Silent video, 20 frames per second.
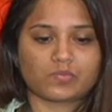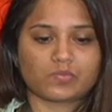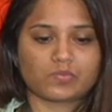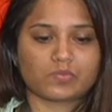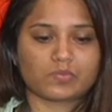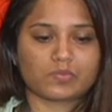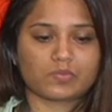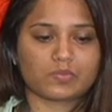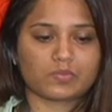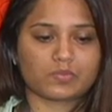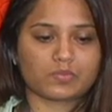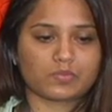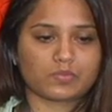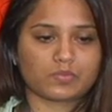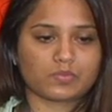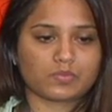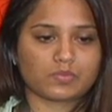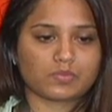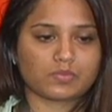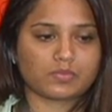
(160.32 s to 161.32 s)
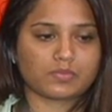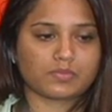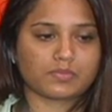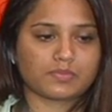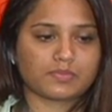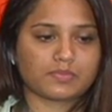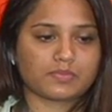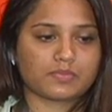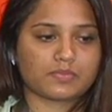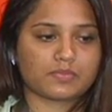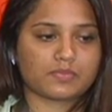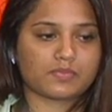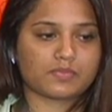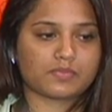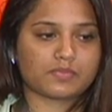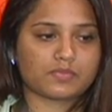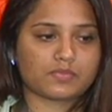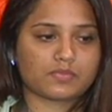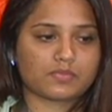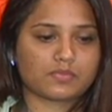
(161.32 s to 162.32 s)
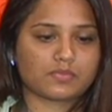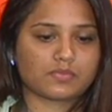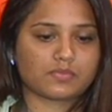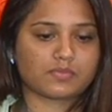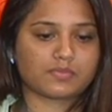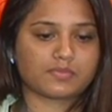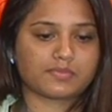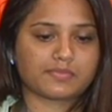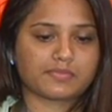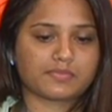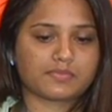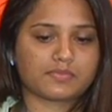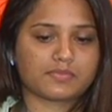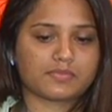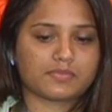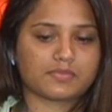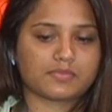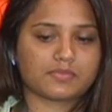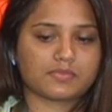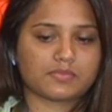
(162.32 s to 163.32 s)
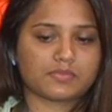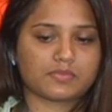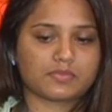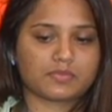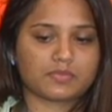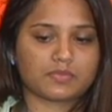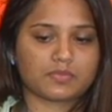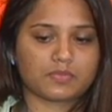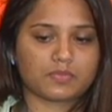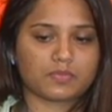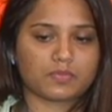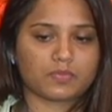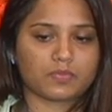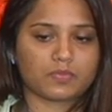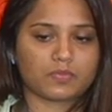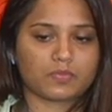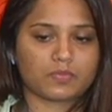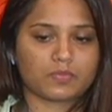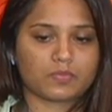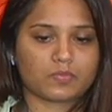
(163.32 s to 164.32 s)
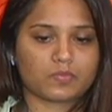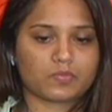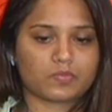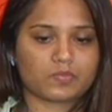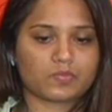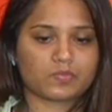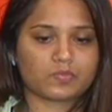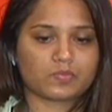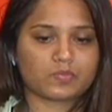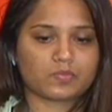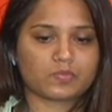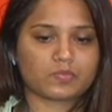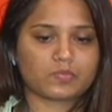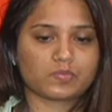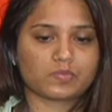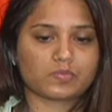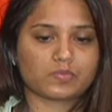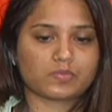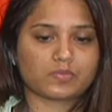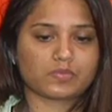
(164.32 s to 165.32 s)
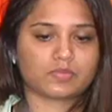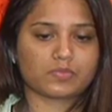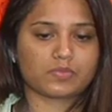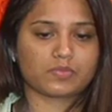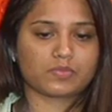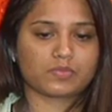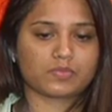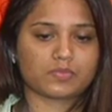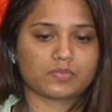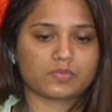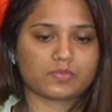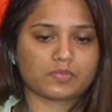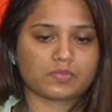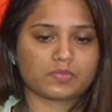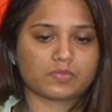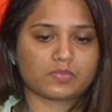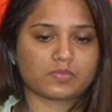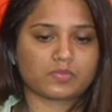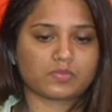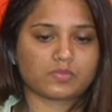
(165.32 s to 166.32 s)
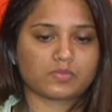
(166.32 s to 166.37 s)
(not speaking)